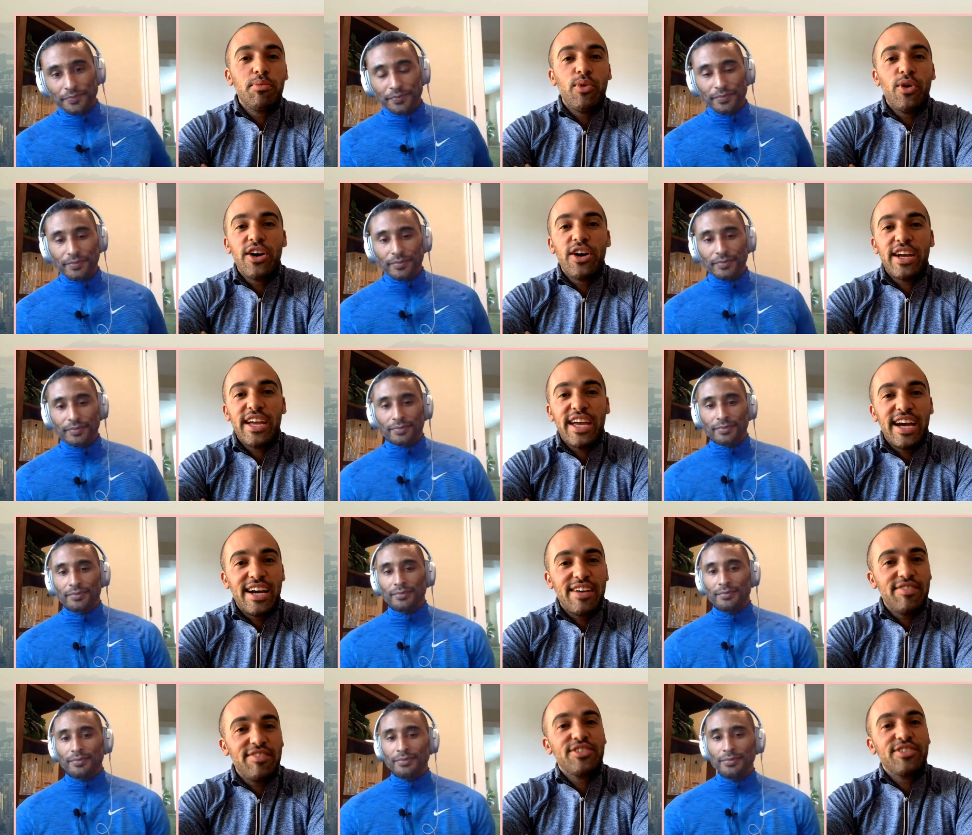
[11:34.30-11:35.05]

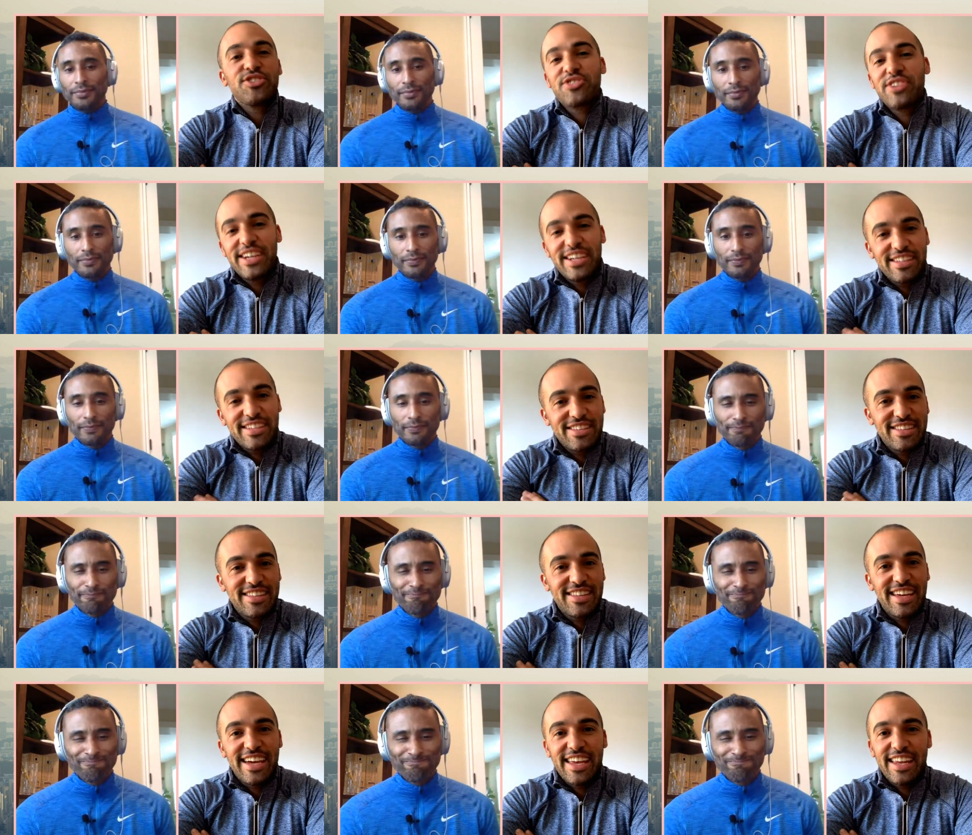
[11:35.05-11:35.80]
Speaker 1: workout for strength.
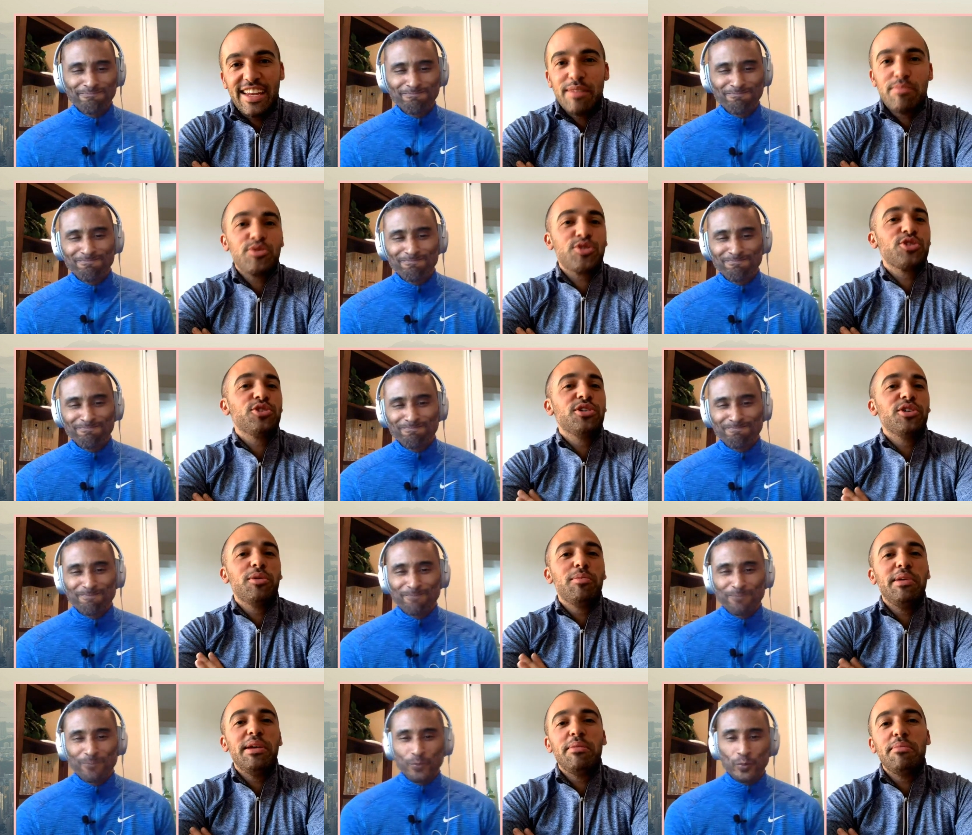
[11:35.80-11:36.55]
And I'm sure there'll
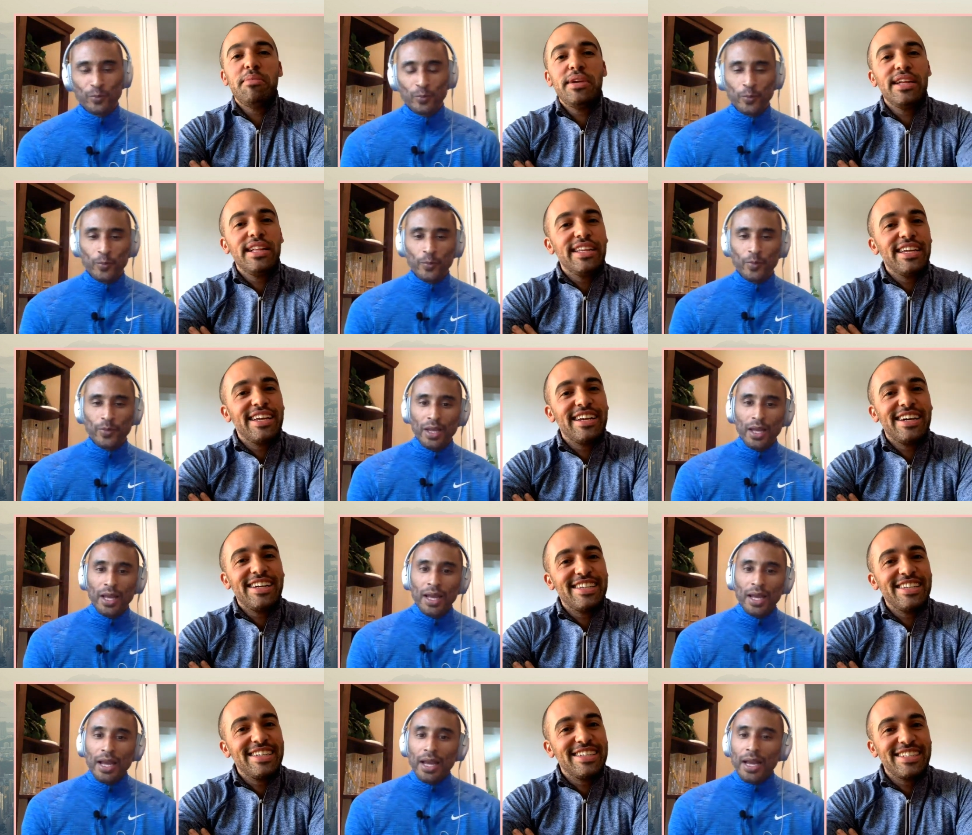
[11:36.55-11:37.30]
be a million
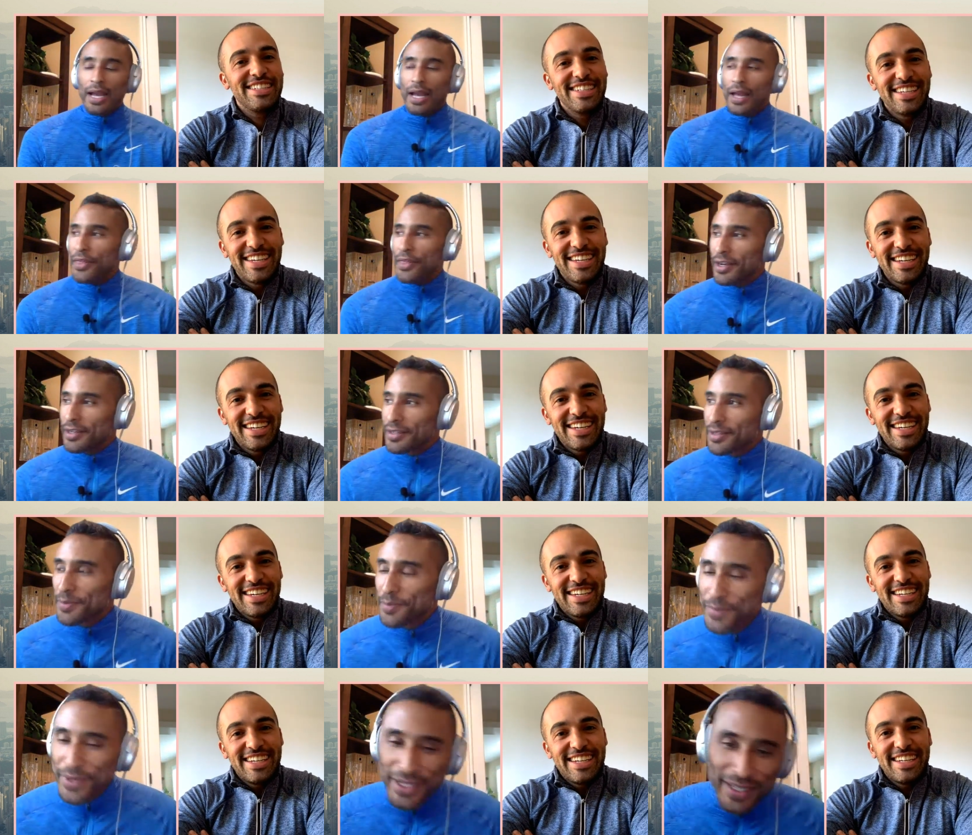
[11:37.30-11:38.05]
ideas.
Speaker 2: There's a
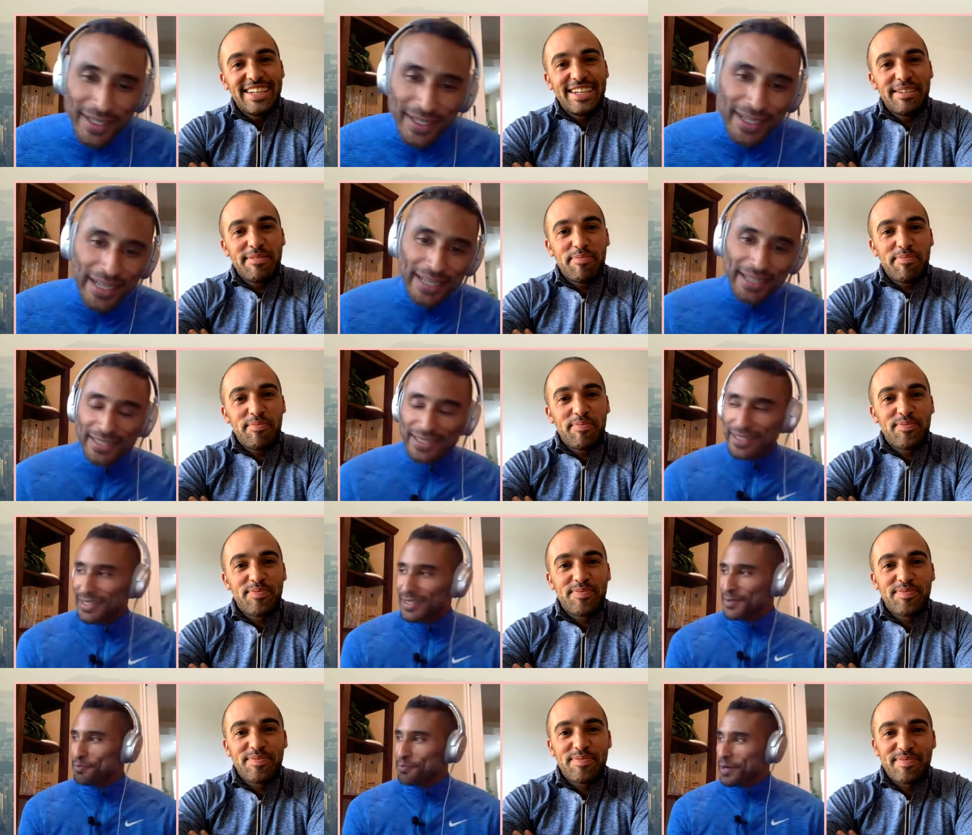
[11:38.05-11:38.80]
million
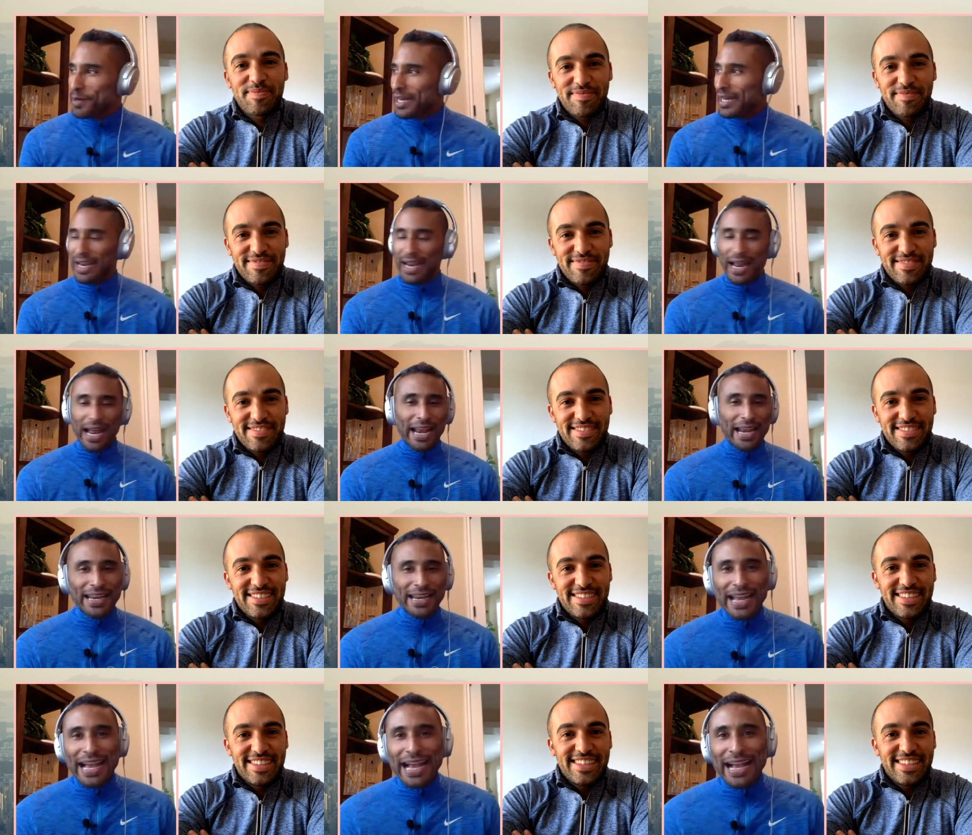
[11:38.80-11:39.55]
ideas, but I didn't
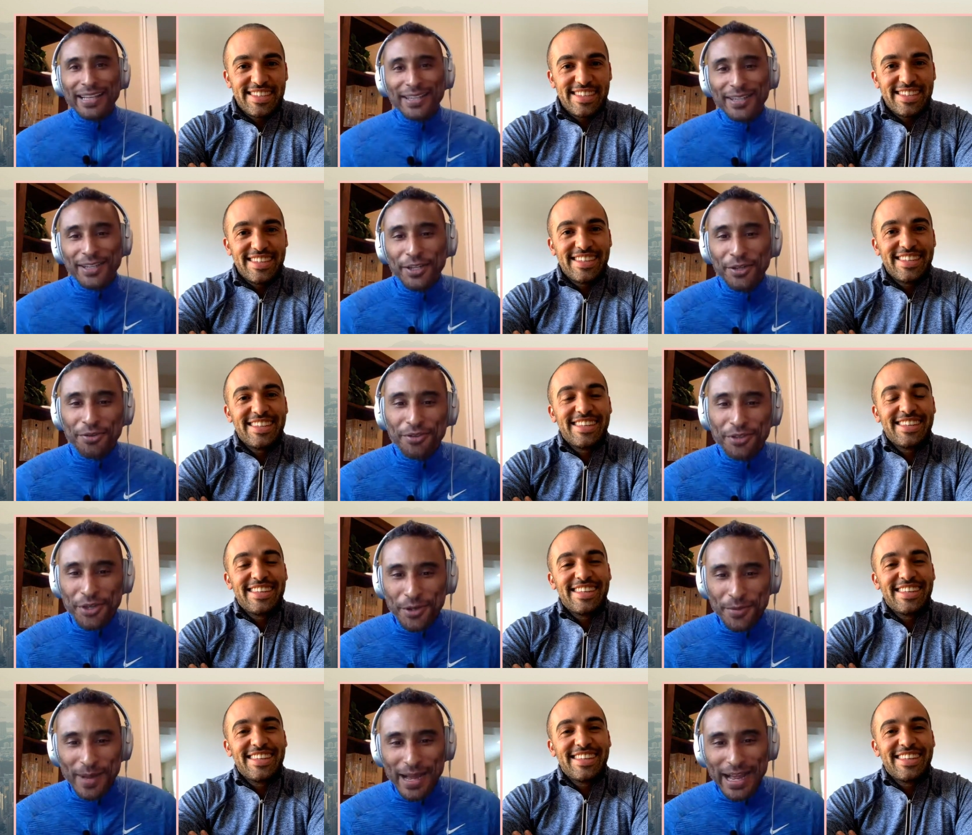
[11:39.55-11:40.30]
ask
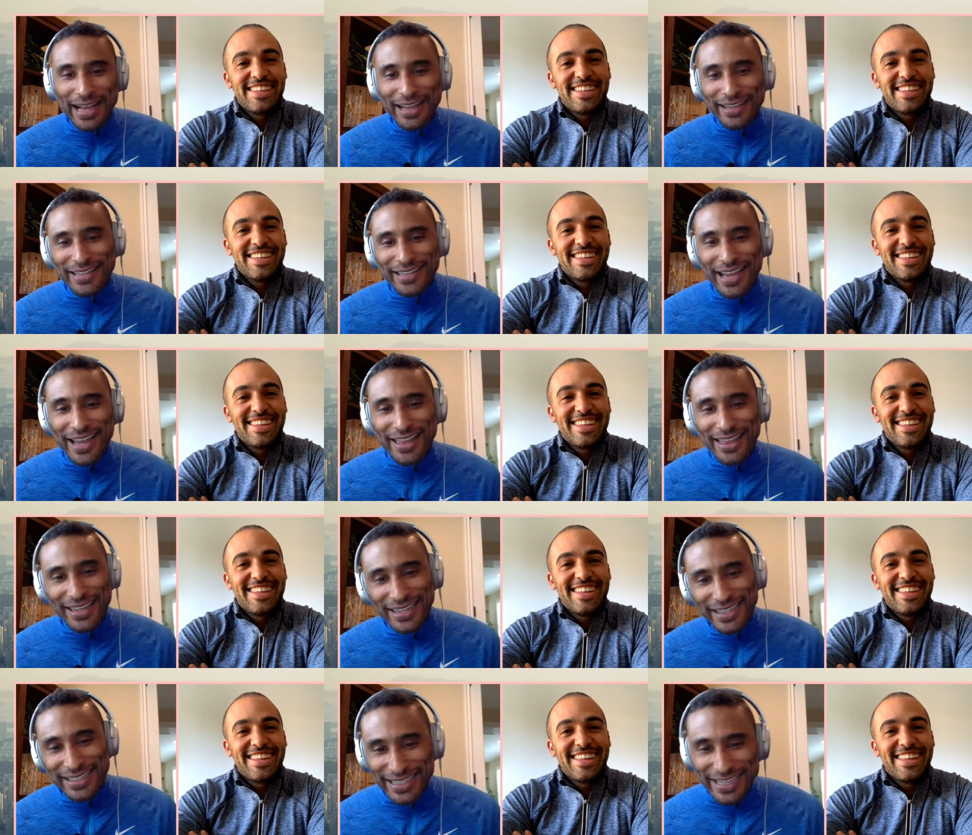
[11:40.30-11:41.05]
YouTube. I asked
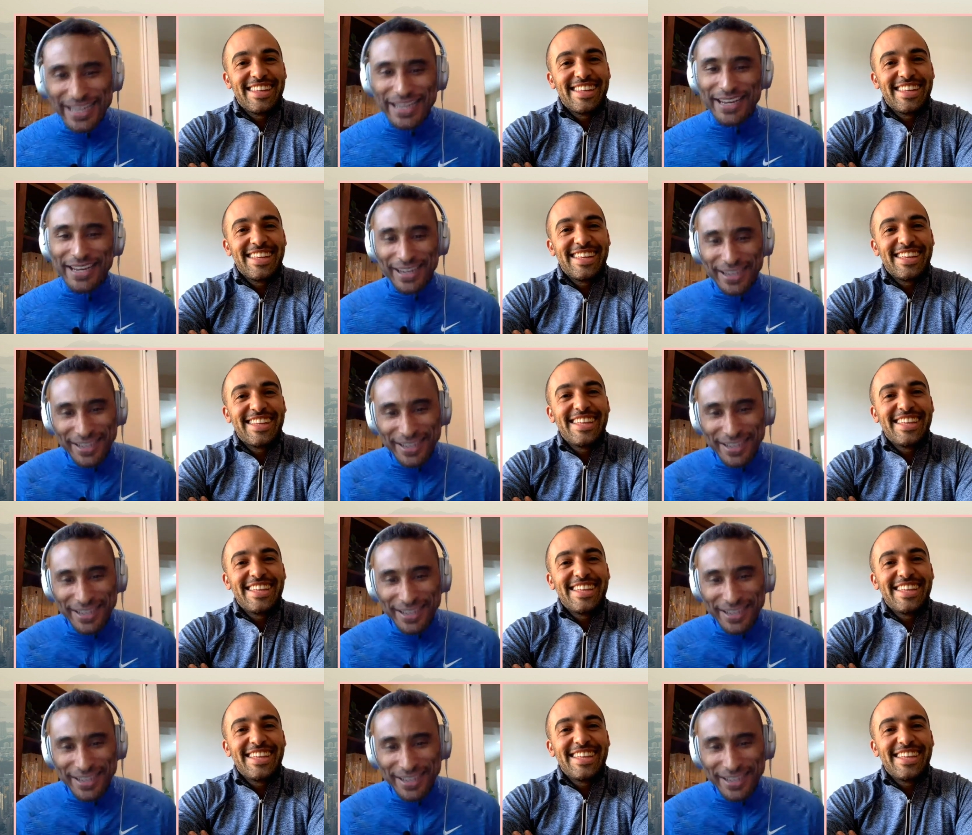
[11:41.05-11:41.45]
Anthony Dean.